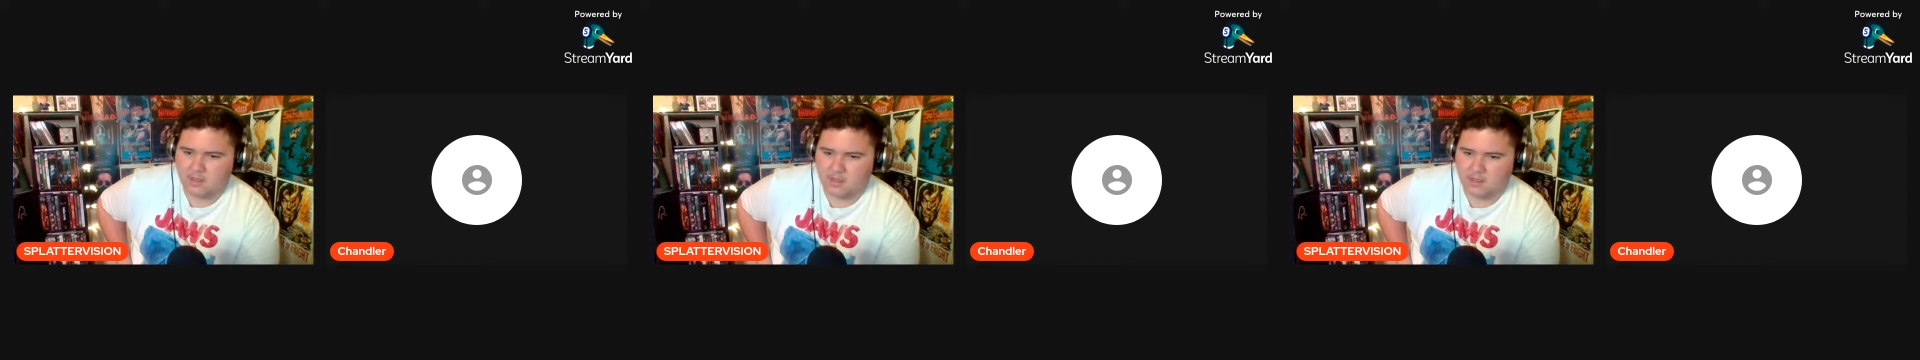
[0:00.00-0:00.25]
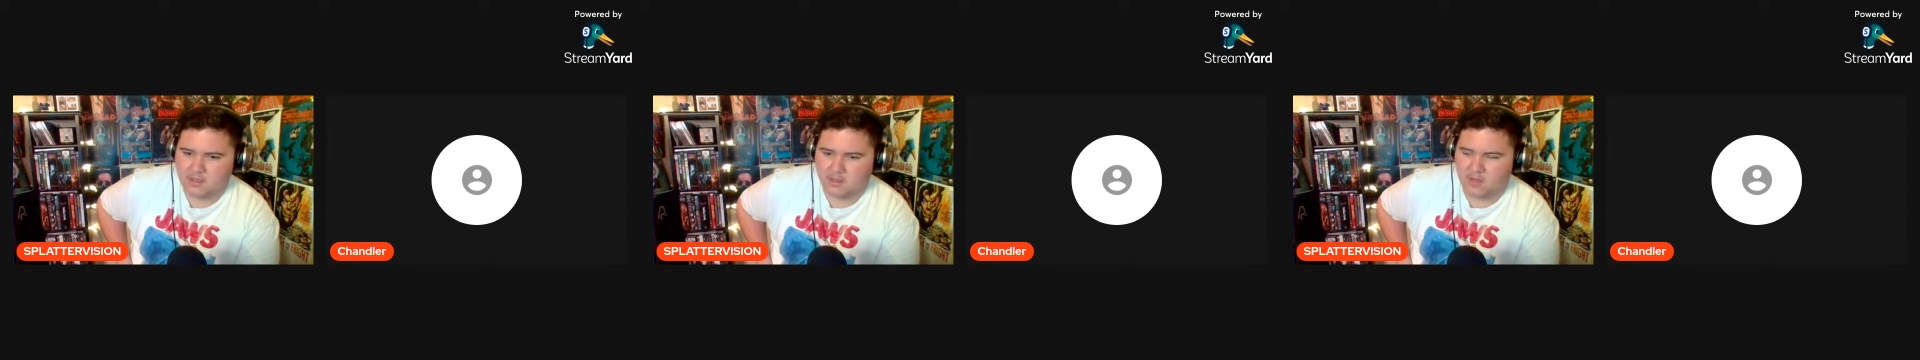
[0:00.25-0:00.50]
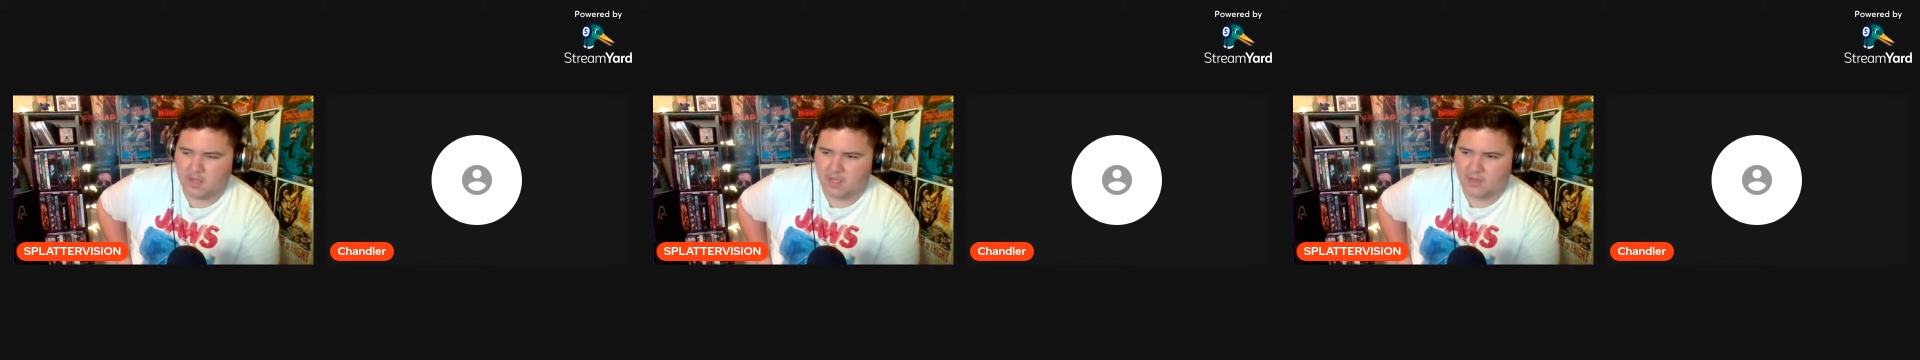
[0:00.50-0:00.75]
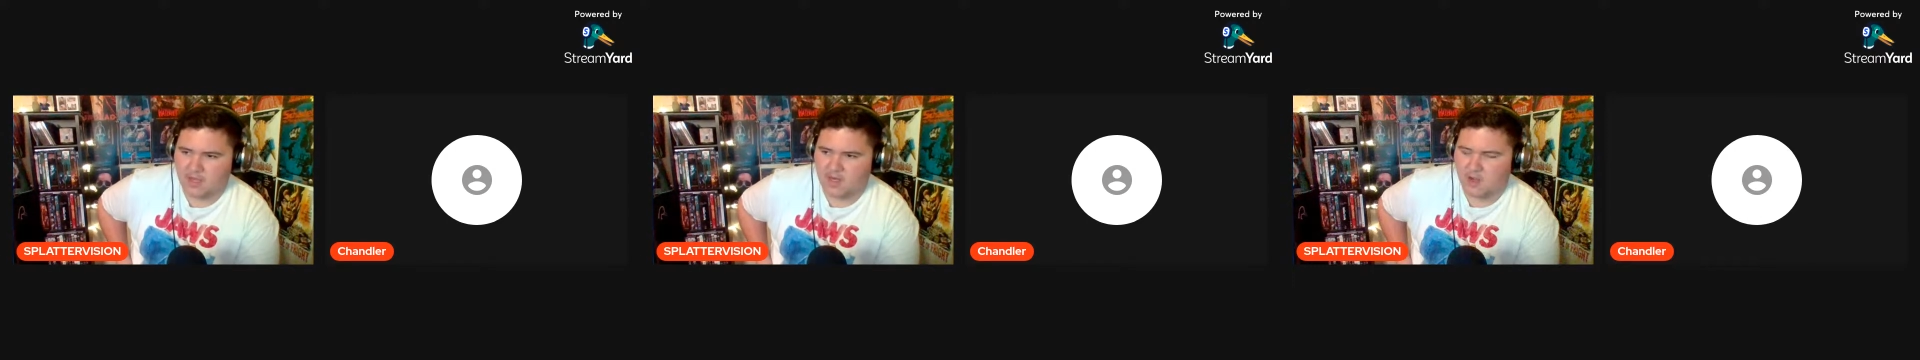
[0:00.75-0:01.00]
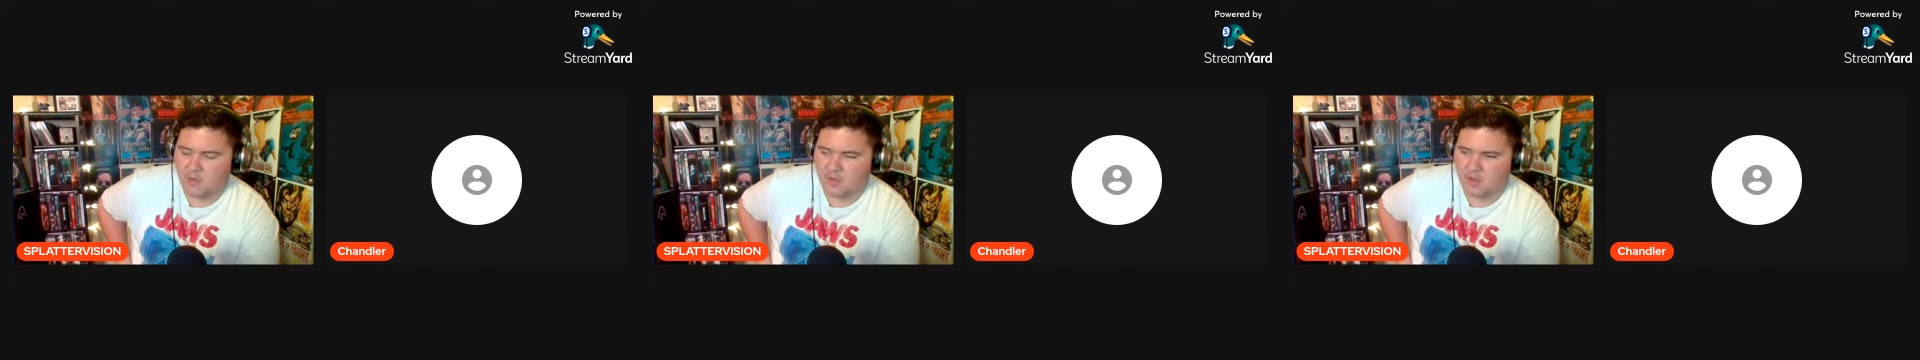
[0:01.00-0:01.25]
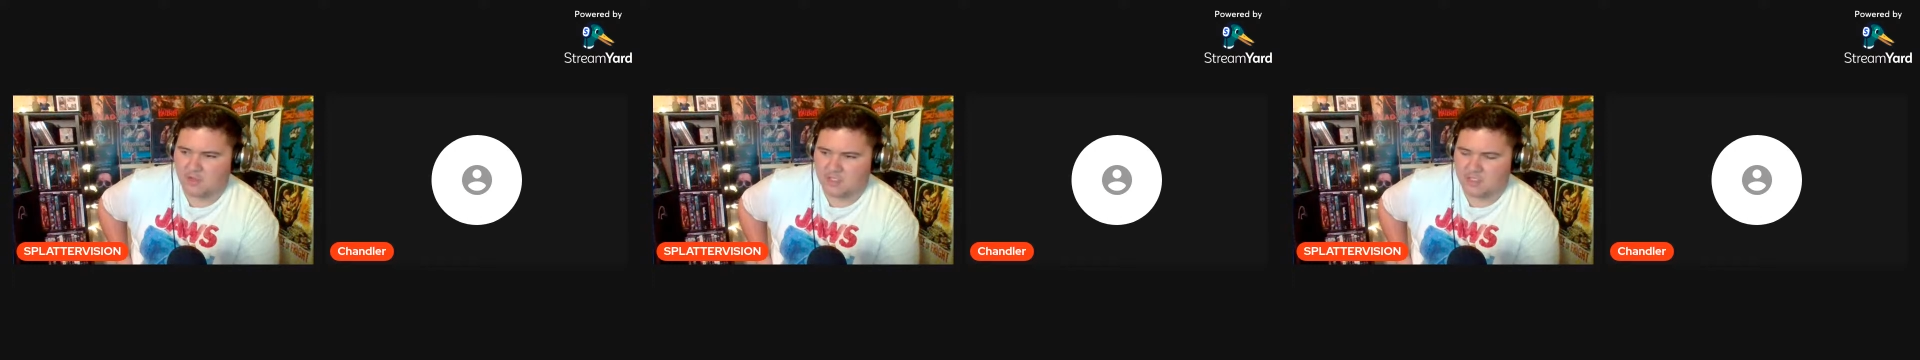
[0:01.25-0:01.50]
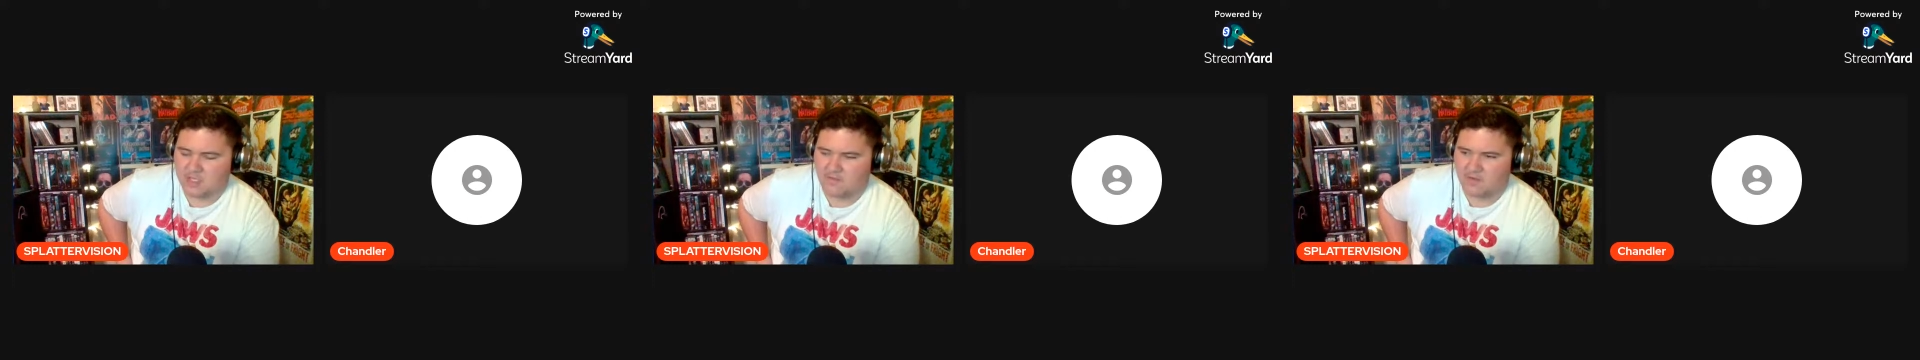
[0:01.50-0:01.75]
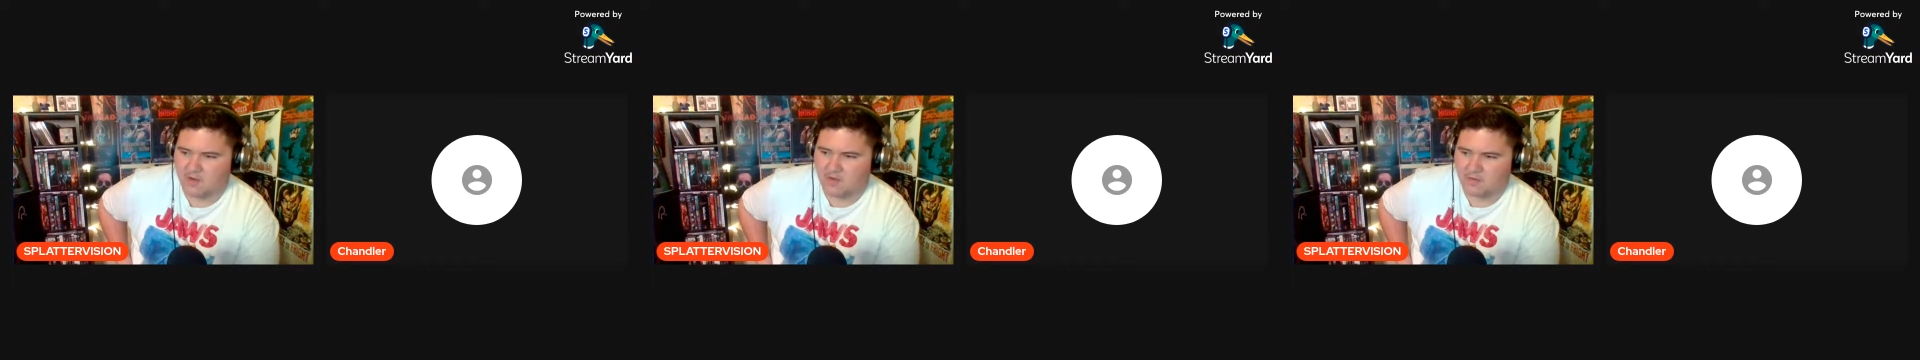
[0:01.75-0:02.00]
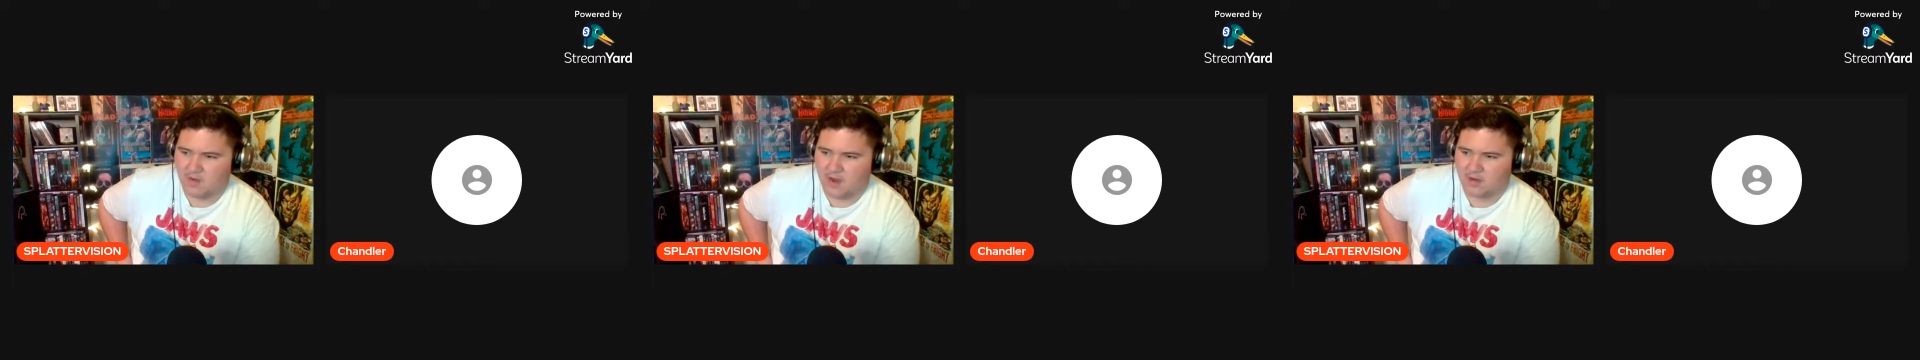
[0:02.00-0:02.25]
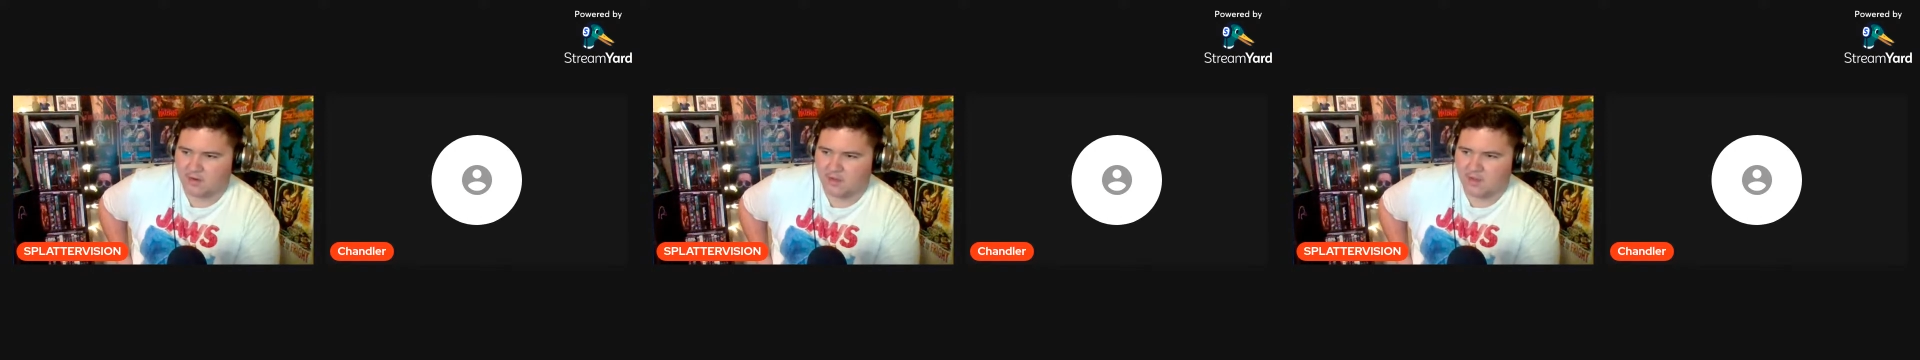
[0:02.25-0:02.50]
So they know with all this stuff going around,